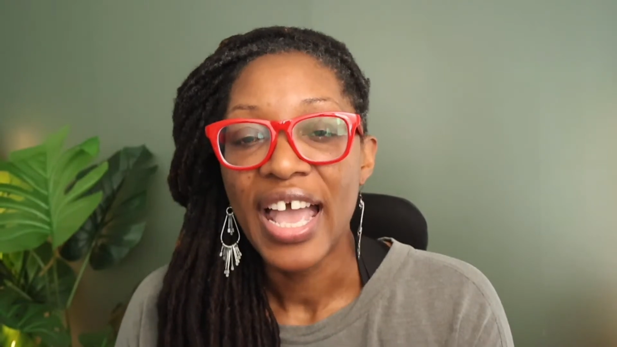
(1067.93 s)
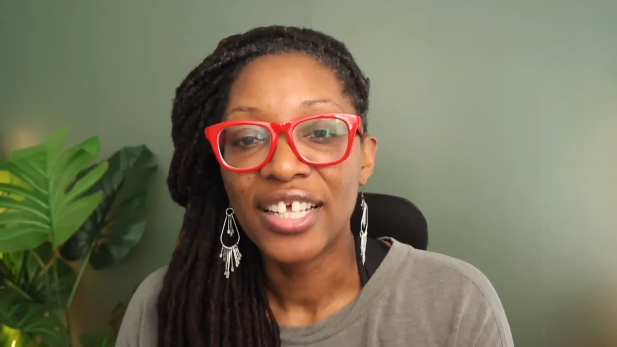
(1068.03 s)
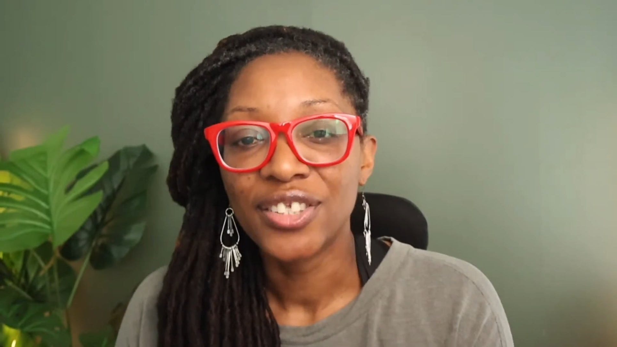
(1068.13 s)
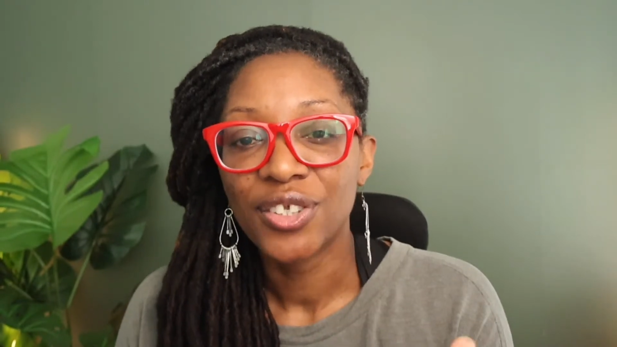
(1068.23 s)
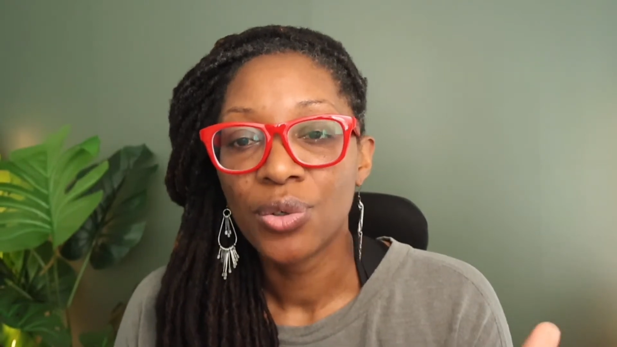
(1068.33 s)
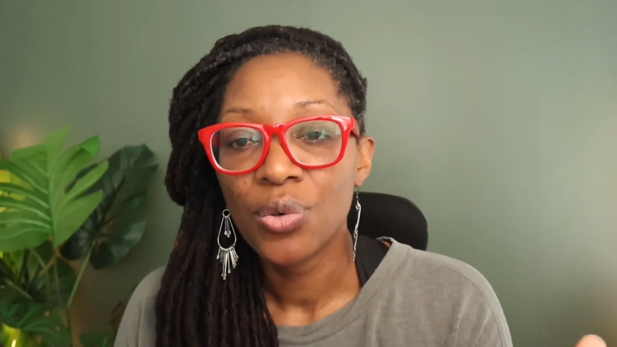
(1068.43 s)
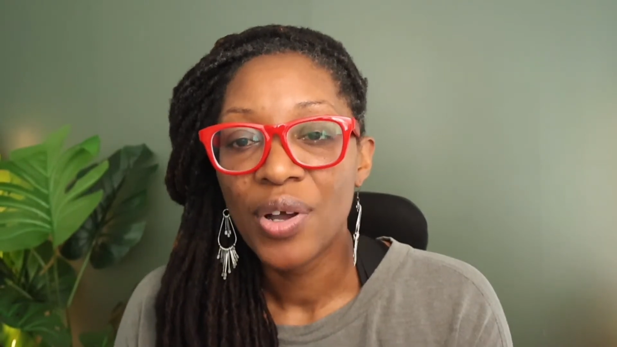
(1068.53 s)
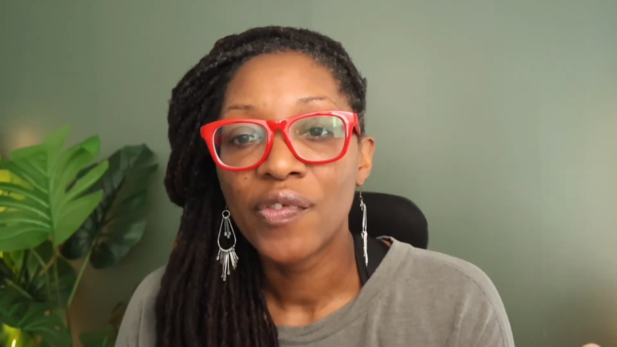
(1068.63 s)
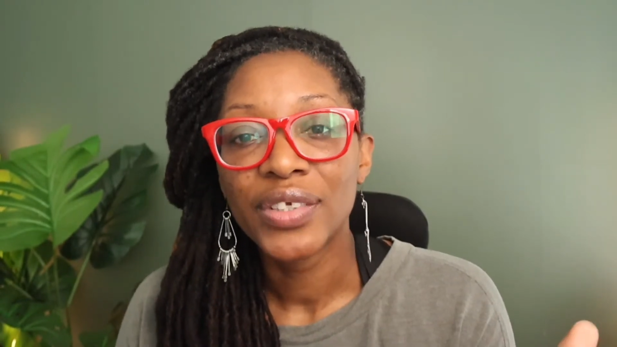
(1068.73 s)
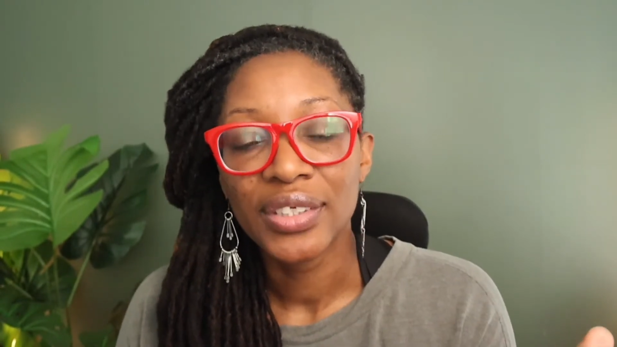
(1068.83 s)
And so
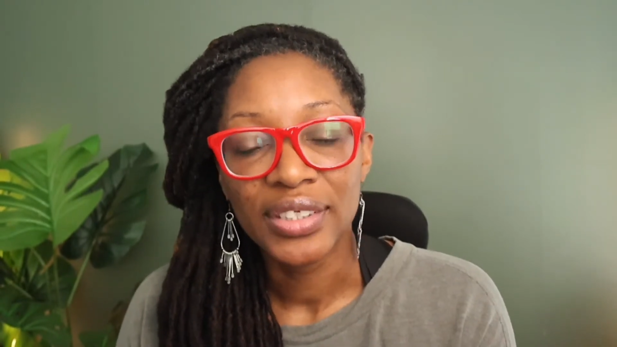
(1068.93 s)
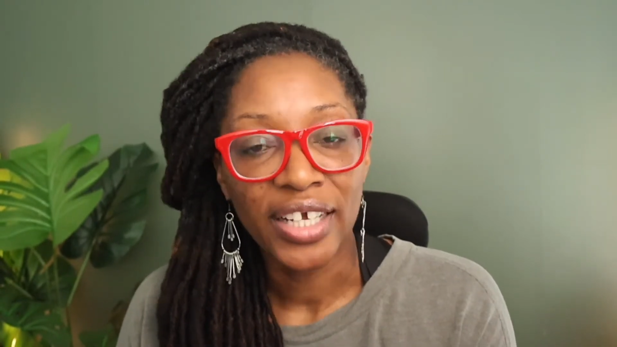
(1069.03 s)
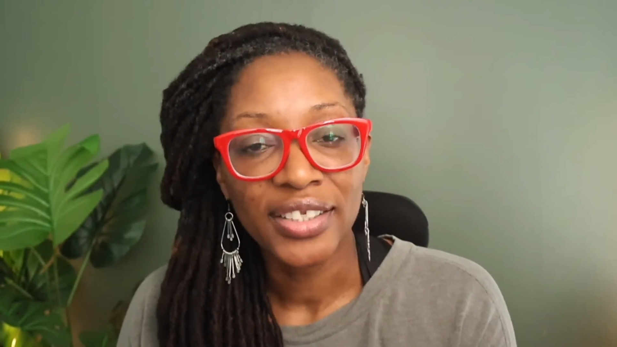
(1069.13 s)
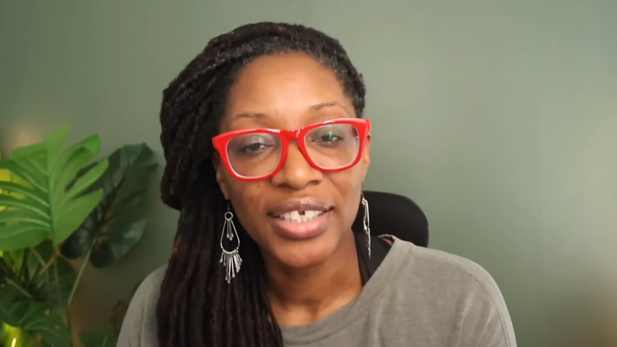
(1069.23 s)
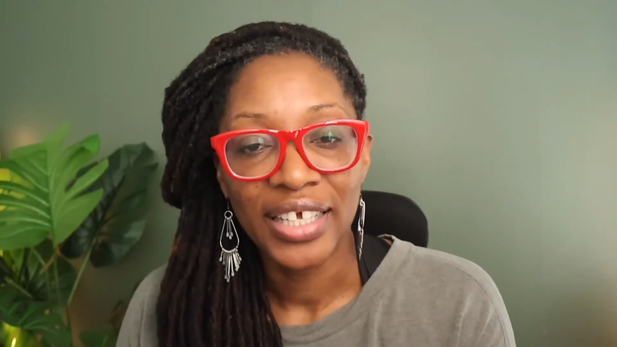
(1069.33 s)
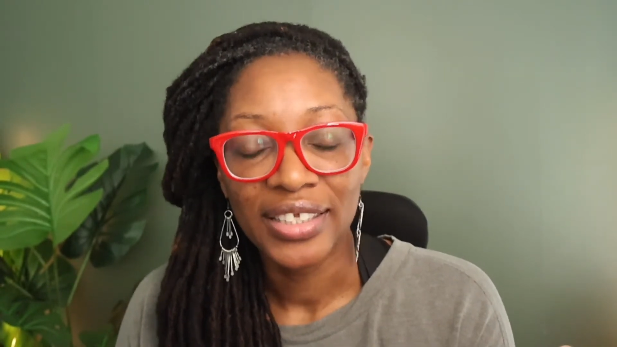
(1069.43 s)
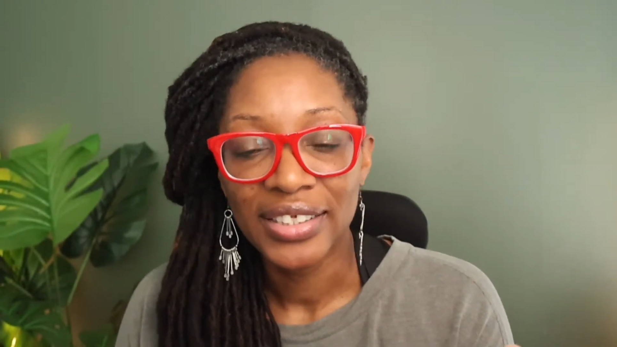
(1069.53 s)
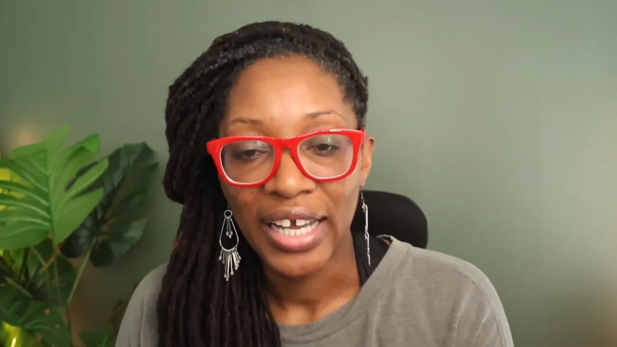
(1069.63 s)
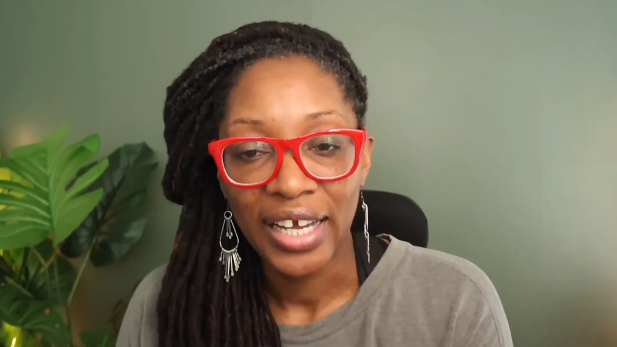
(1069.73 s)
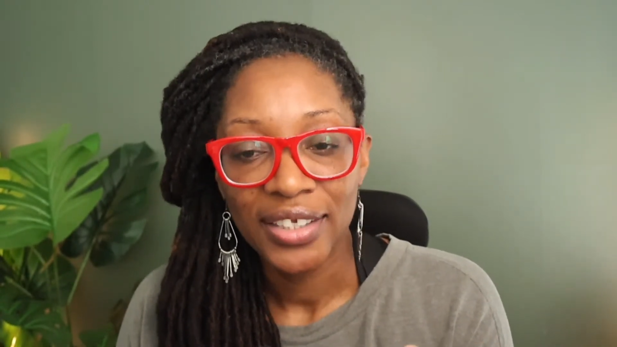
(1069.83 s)
whoever's assigned to that
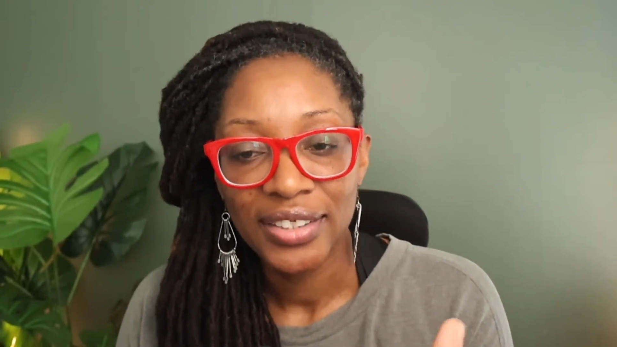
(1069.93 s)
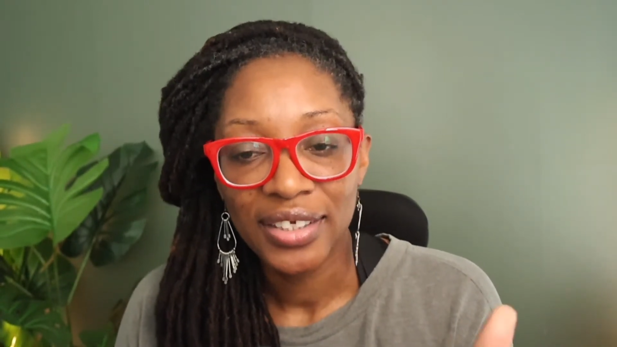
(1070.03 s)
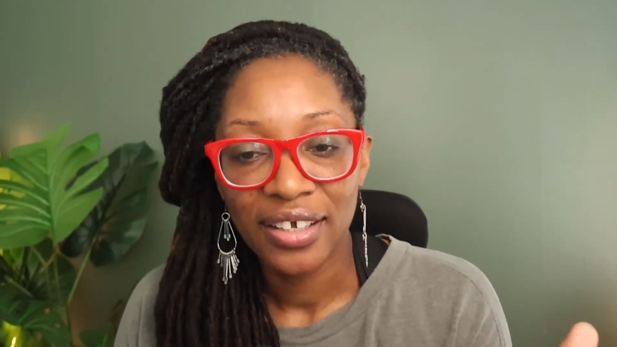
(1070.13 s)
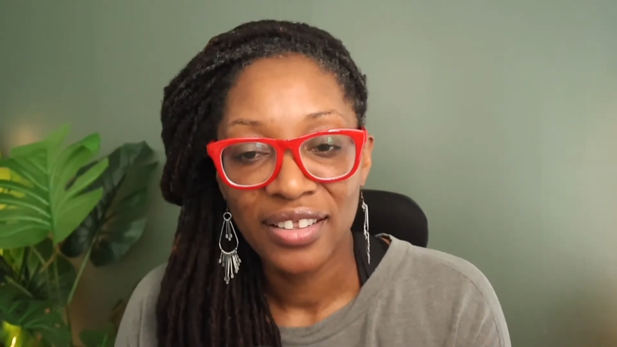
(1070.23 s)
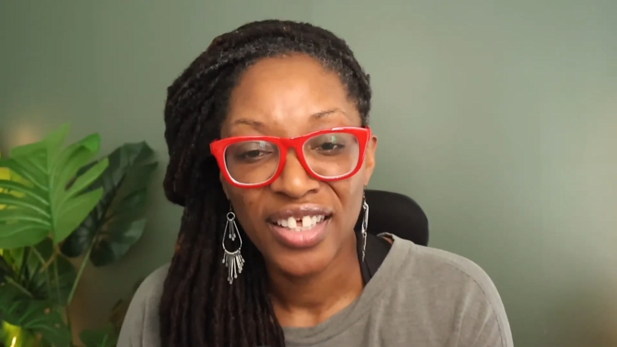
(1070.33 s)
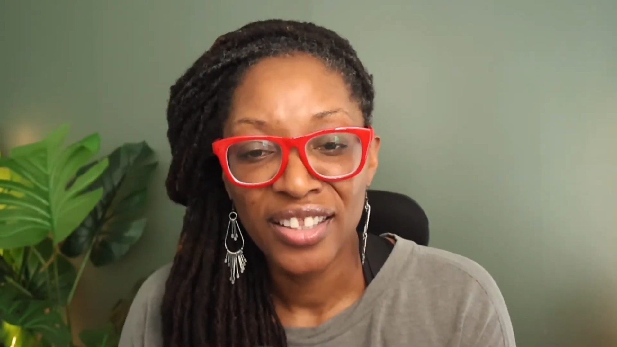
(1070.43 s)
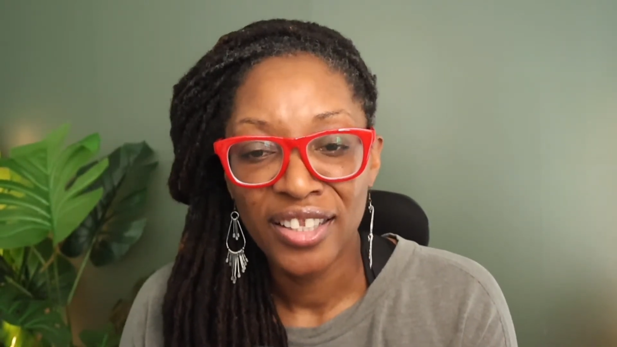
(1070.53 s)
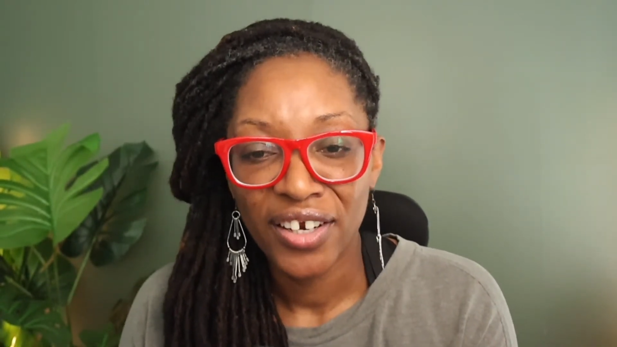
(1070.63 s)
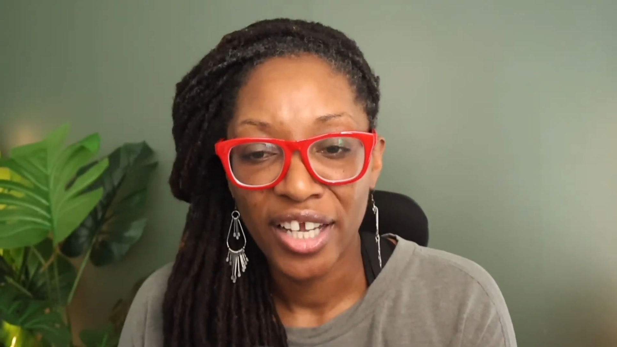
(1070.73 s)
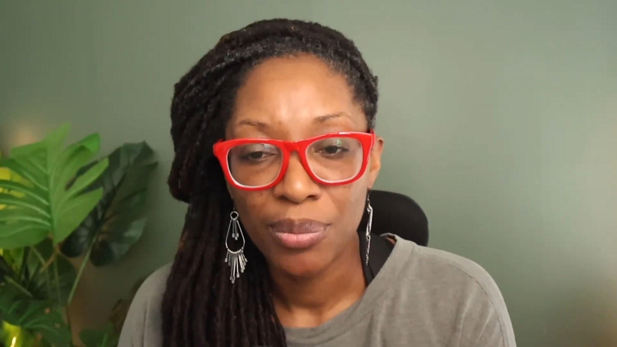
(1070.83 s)
task, then
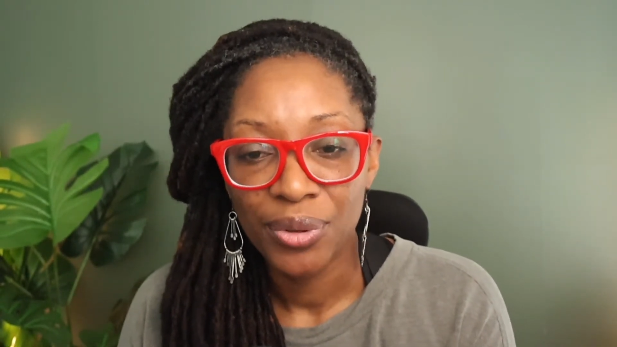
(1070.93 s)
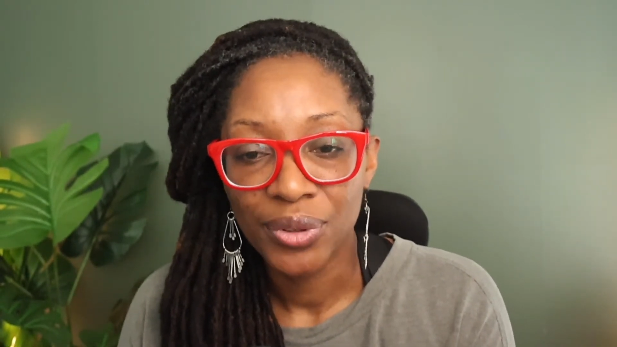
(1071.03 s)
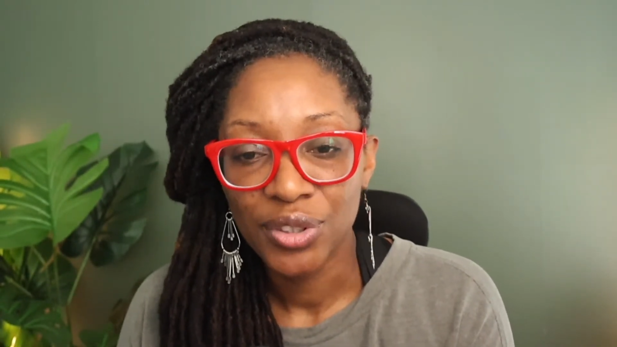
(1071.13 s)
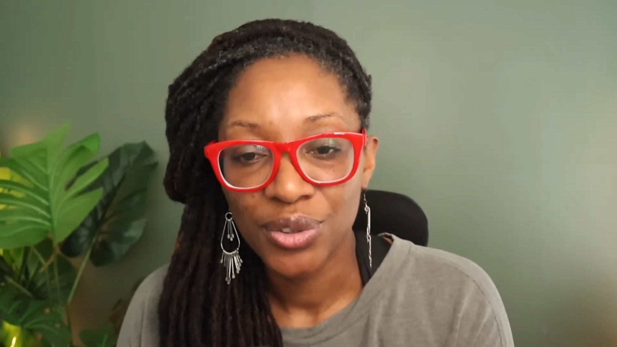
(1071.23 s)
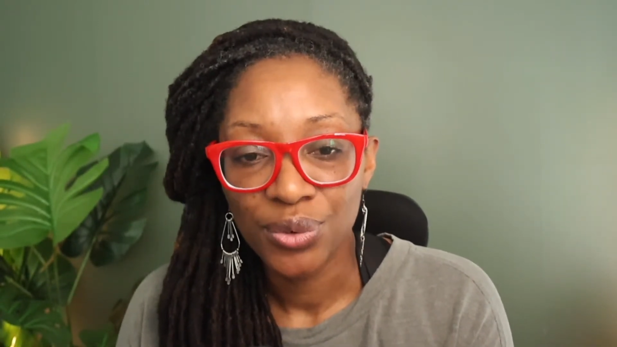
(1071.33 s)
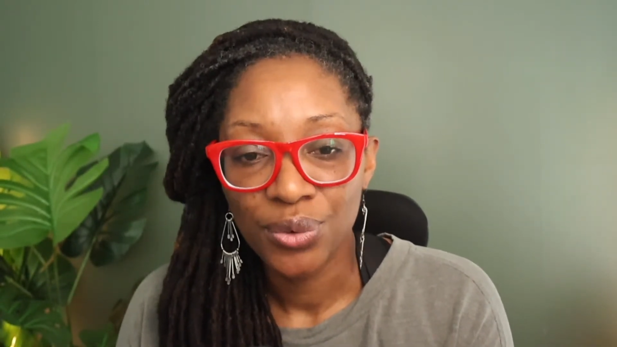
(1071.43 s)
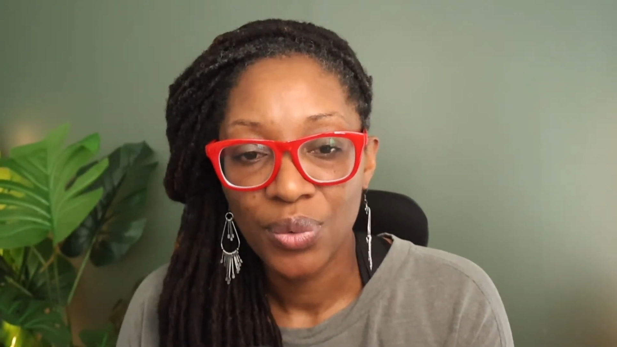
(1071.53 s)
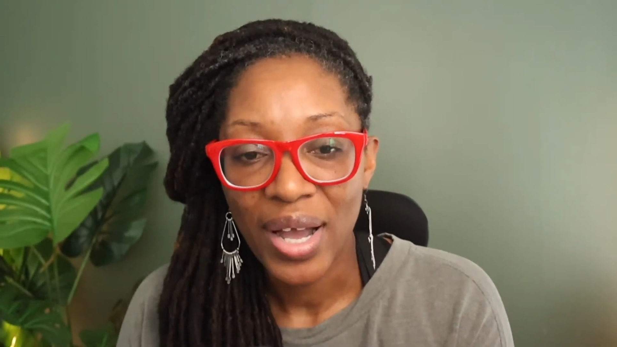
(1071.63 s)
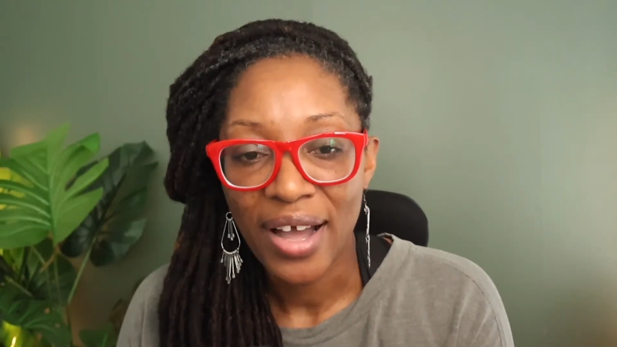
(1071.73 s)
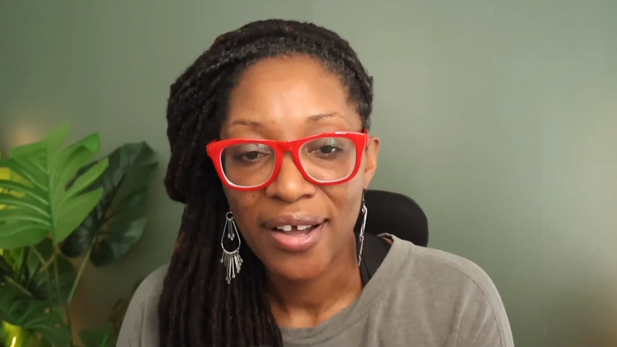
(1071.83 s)
they're able
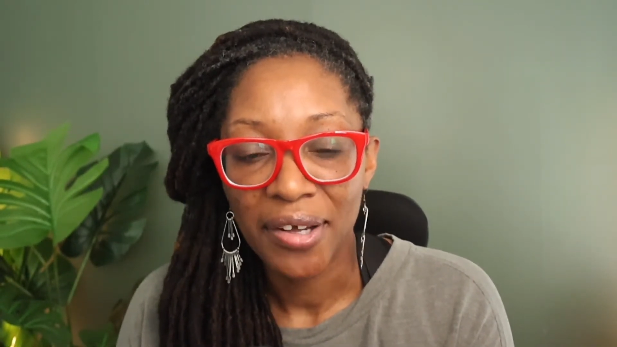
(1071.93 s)
to